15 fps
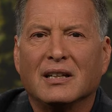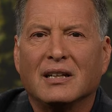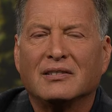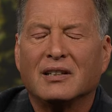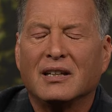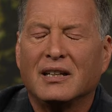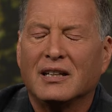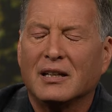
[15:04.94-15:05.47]
as
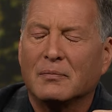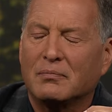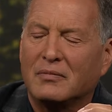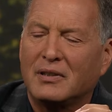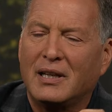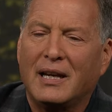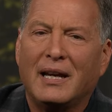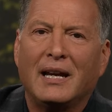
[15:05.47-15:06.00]
they get up
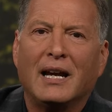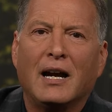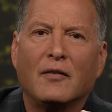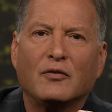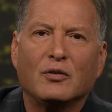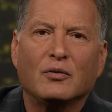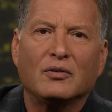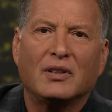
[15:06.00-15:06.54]
day
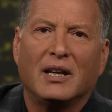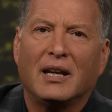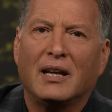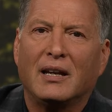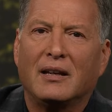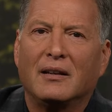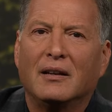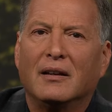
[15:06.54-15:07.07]
after
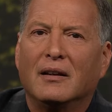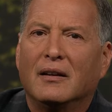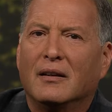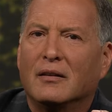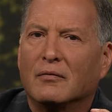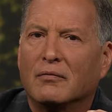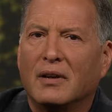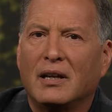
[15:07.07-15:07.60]
day,
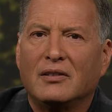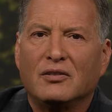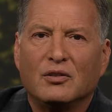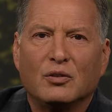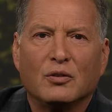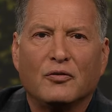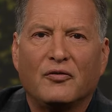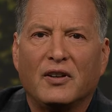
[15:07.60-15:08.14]
raising
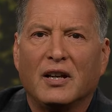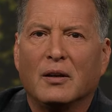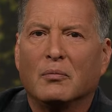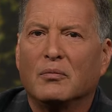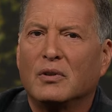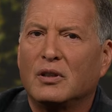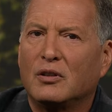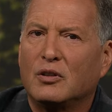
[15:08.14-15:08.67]
their
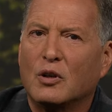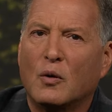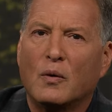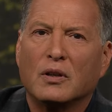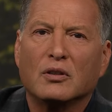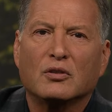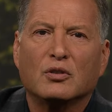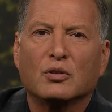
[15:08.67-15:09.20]
family,
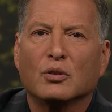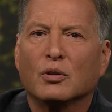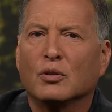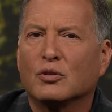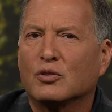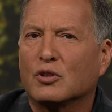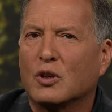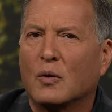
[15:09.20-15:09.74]
going to
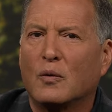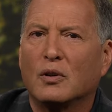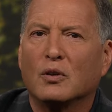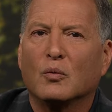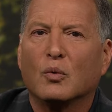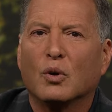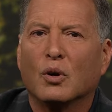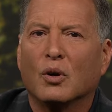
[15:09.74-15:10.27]
church, going to
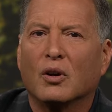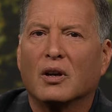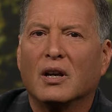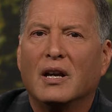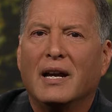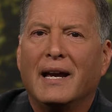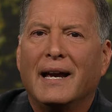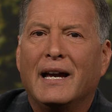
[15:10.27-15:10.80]
work,
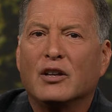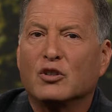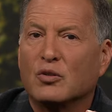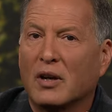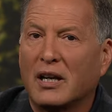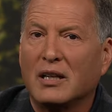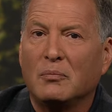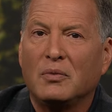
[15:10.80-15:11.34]
and
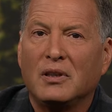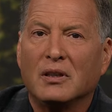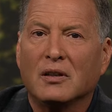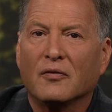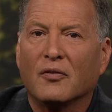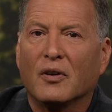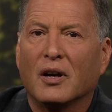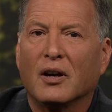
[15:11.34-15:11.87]
trying to be there
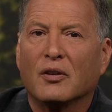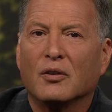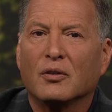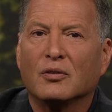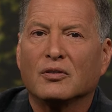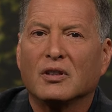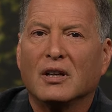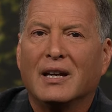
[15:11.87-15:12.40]
for
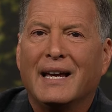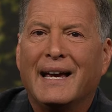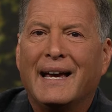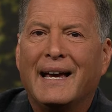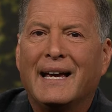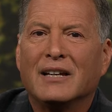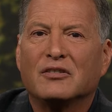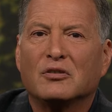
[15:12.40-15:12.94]
others
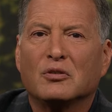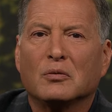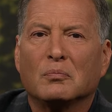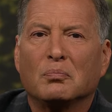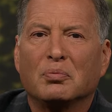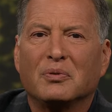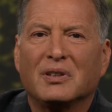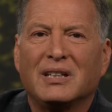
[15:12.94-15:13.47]
as they're
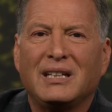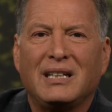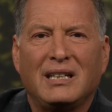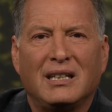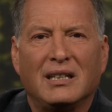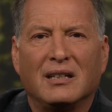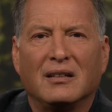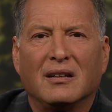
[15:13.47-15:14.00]

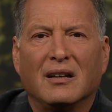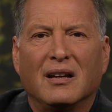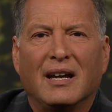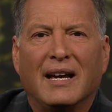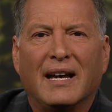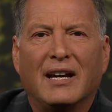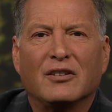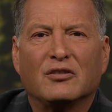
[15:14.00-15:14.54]
bleeding,
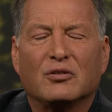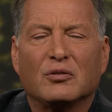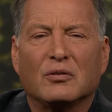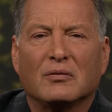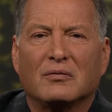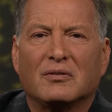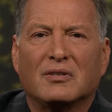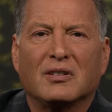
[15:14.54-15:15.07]
as
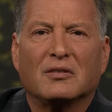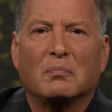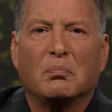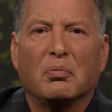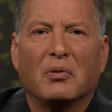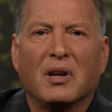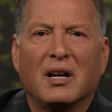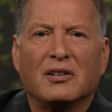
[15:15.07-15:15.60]
they're just
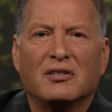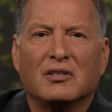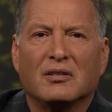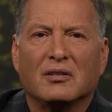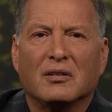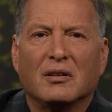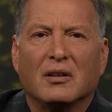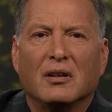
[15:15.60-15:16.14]

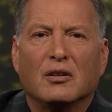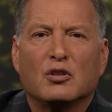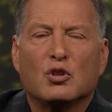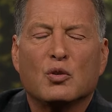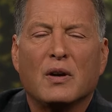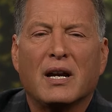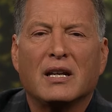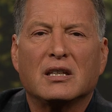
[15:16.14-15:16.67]
bludgeoned,
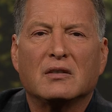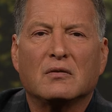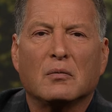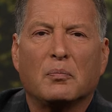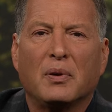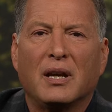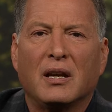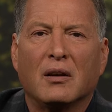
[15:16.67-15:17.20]
trying to
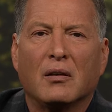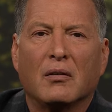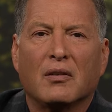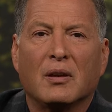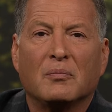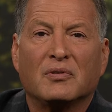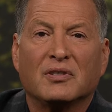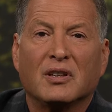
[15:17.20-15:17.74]
repair
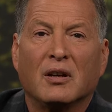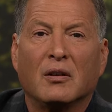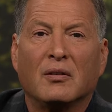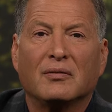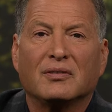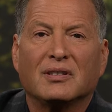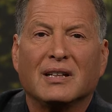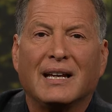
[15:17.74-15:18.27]

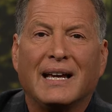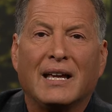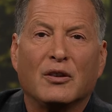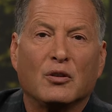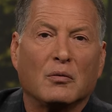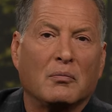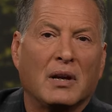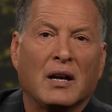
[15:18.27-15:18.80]
themselves and
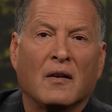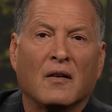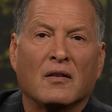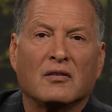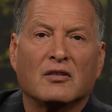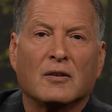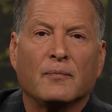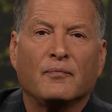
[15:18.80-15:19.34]
their
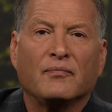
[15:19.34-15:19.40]
marriage.